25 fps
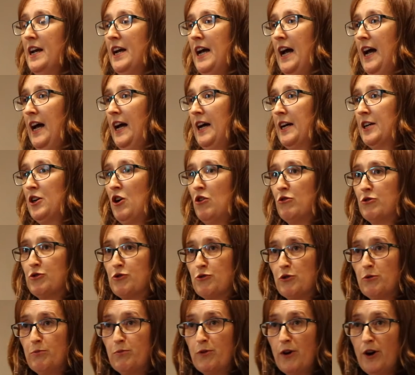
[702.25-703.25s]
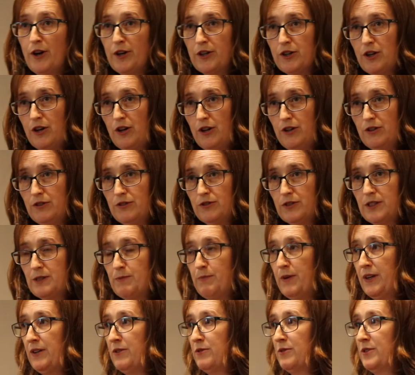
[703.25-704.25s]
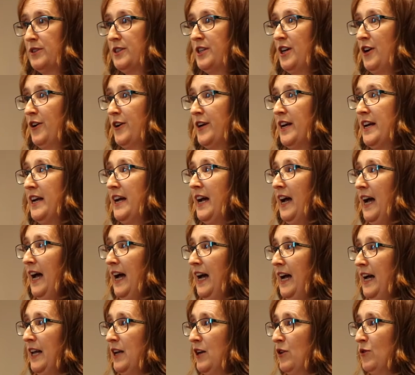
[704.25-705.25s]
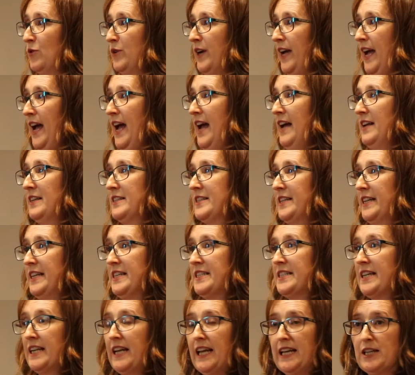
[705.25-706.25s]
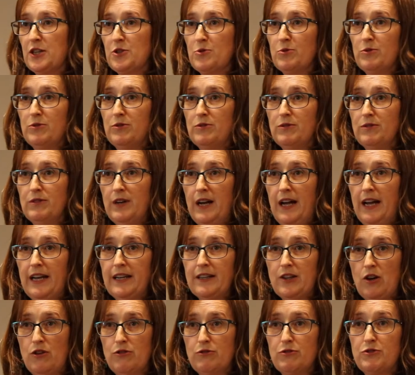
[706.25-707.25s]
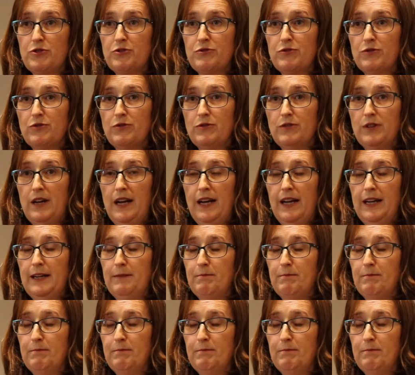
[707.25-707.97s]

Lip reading: cultural protocols, but also look at intellectual and cultural